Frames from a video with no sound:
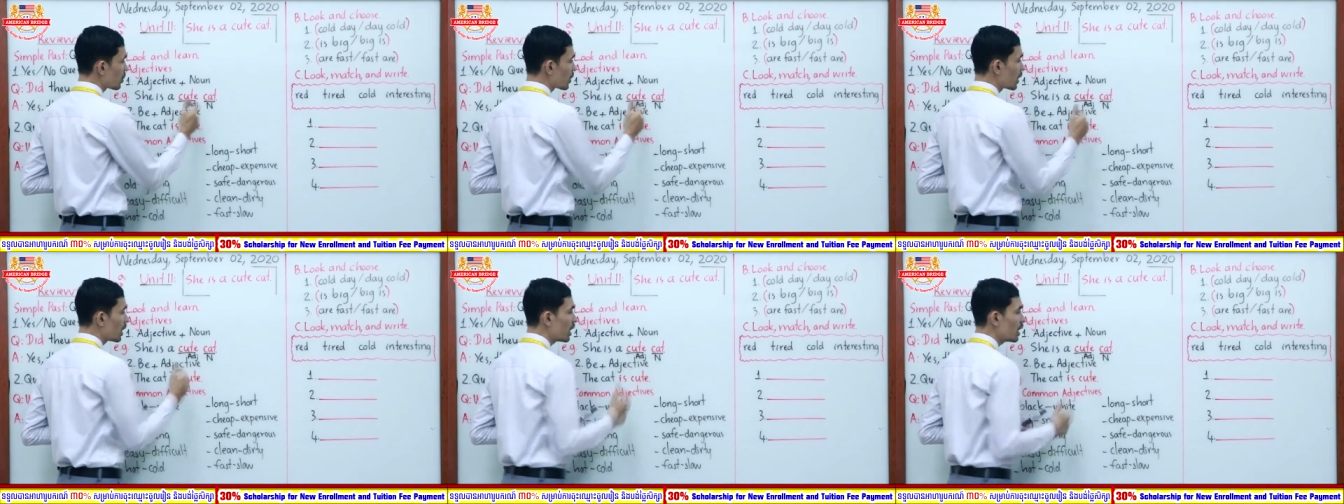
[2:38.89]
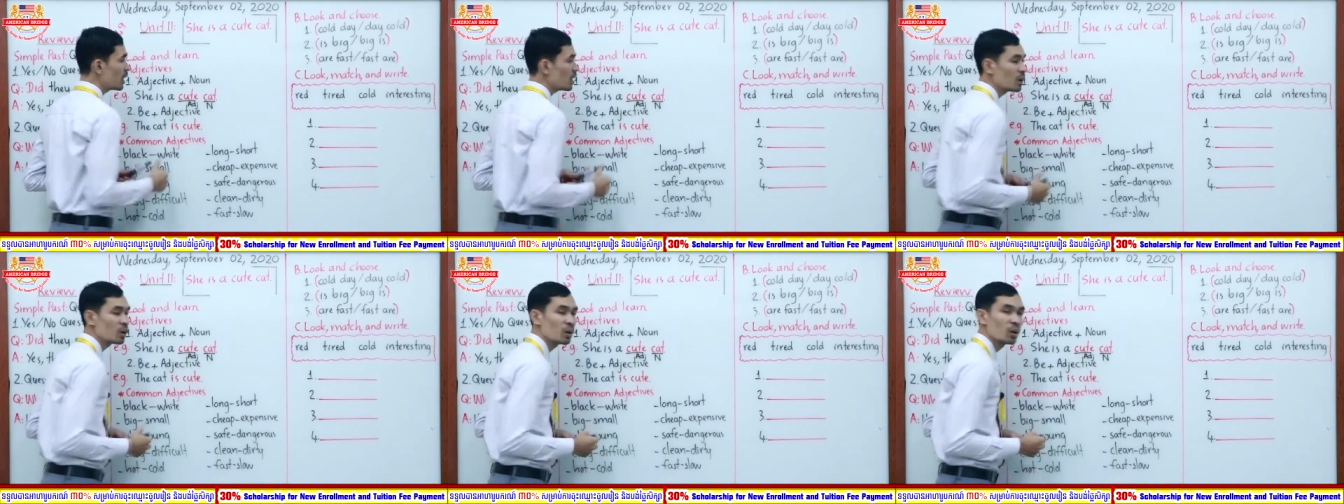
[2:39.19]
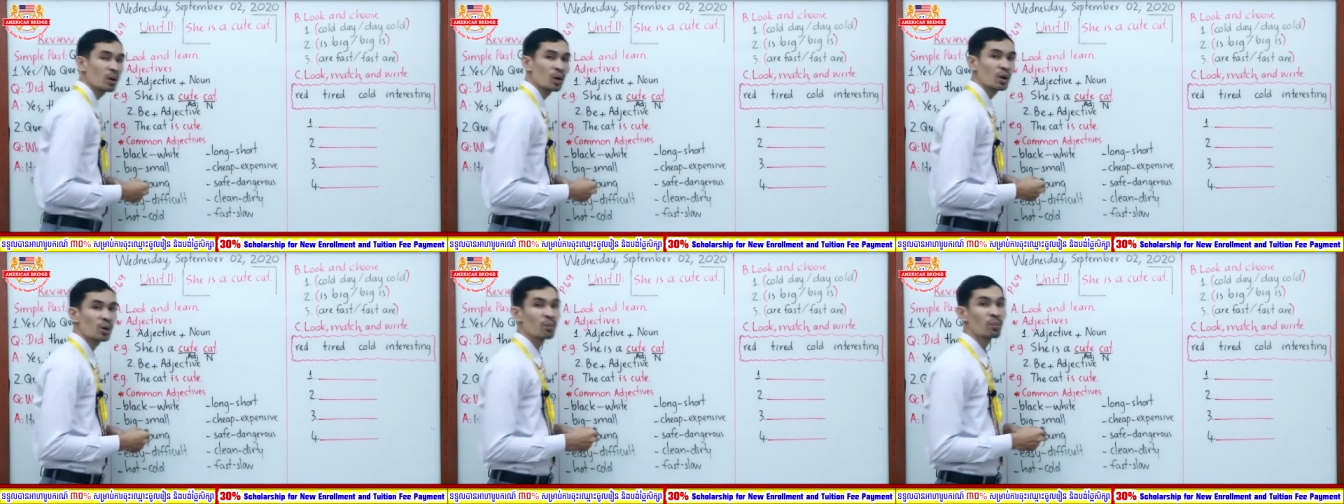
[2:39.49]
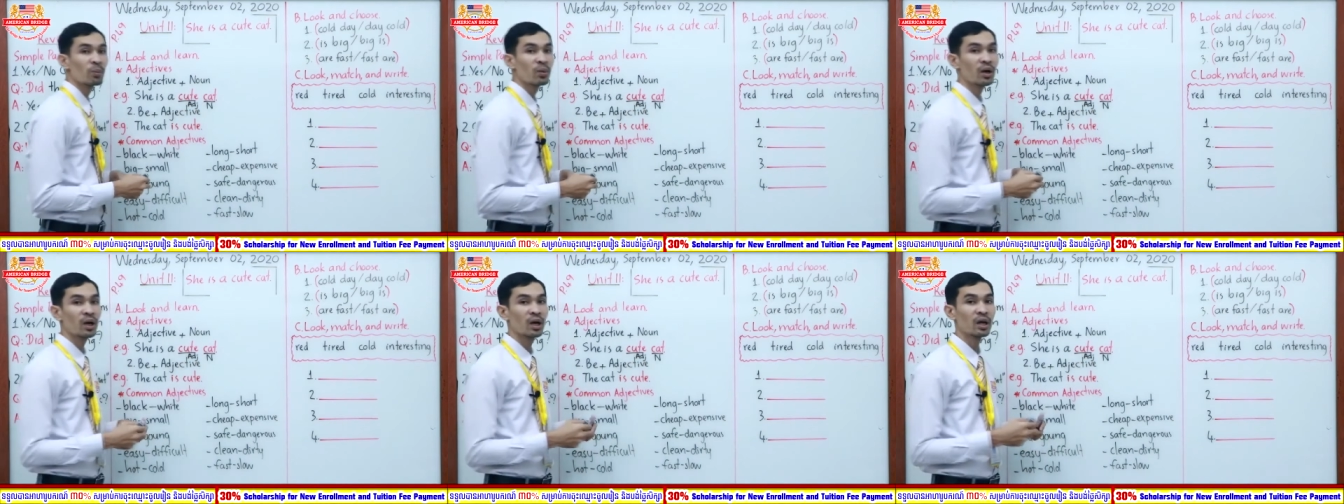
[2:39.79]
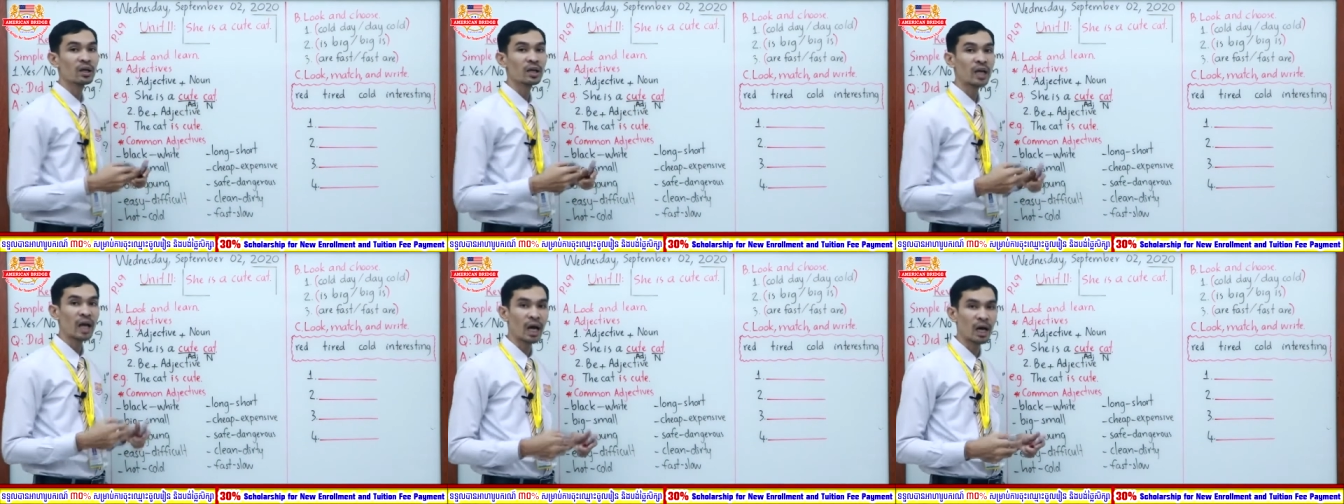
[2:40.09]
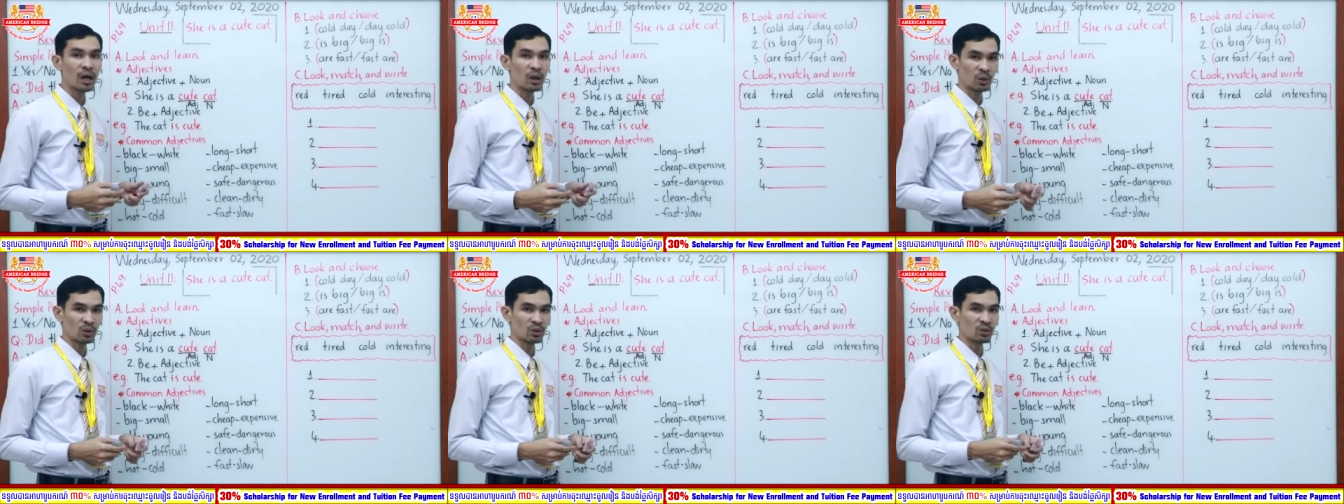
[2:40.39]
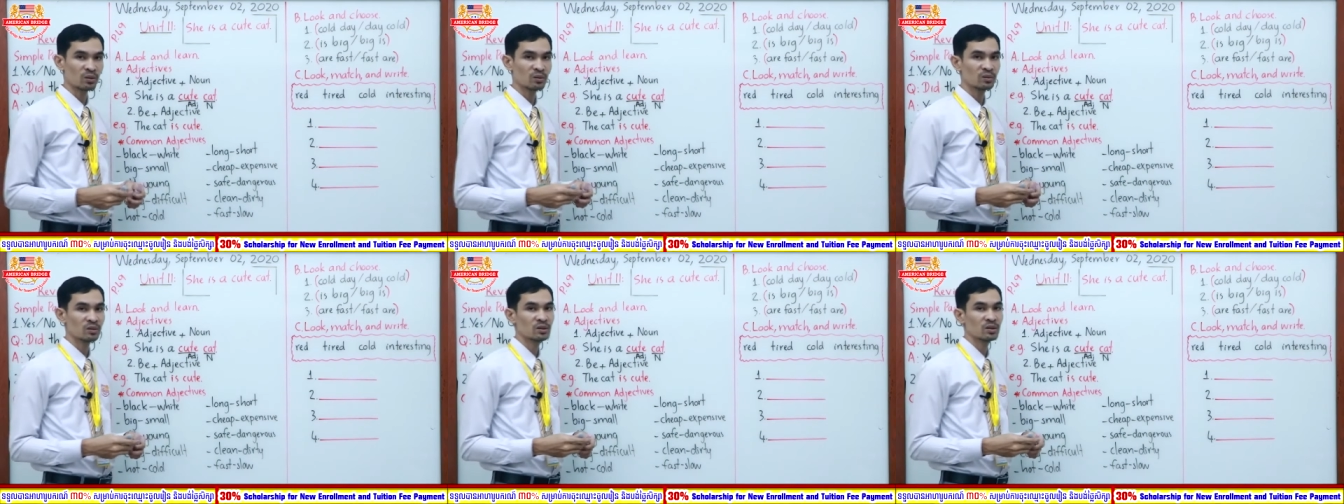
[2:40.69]
plus noun.
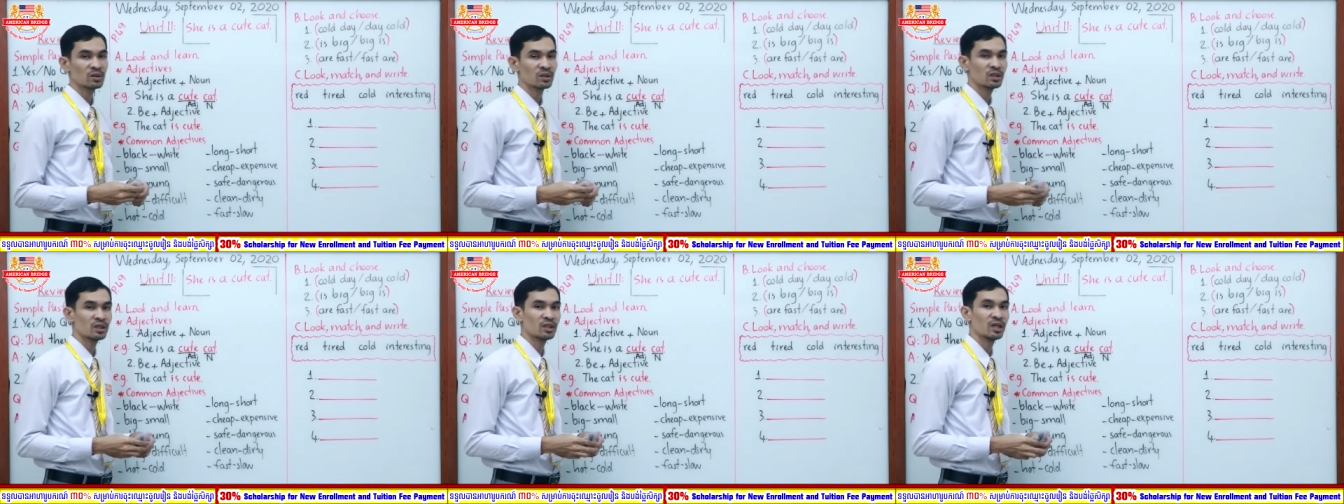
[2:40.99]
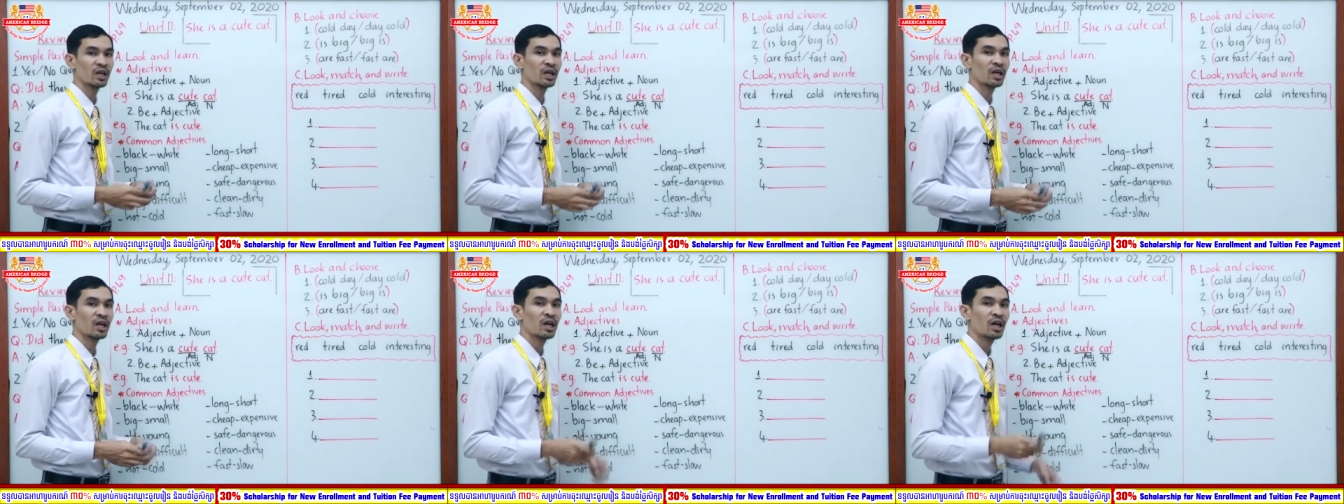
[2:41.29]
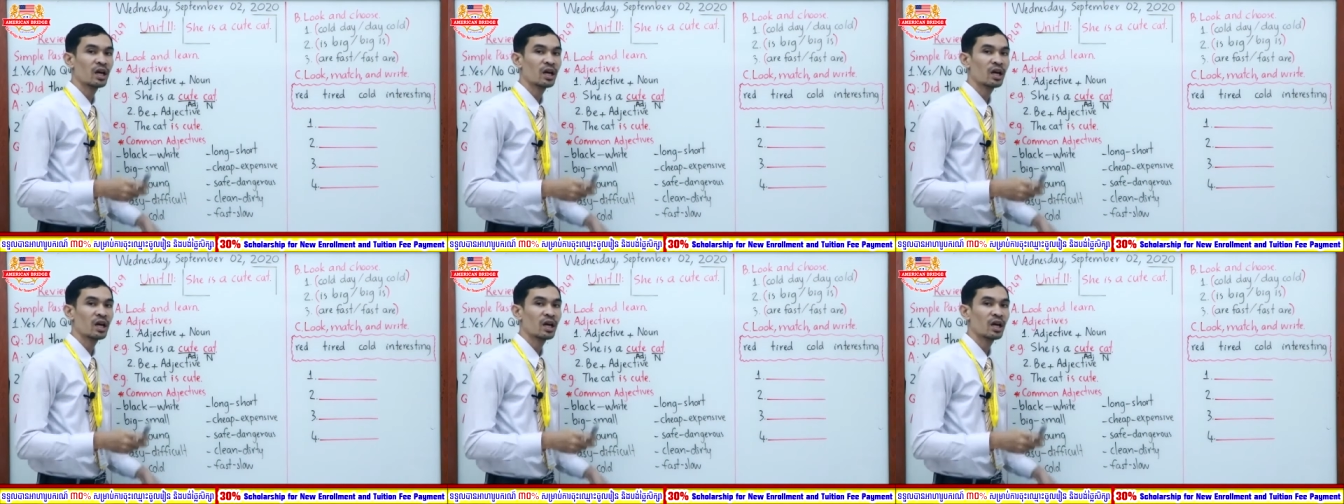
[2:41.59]
Yeah.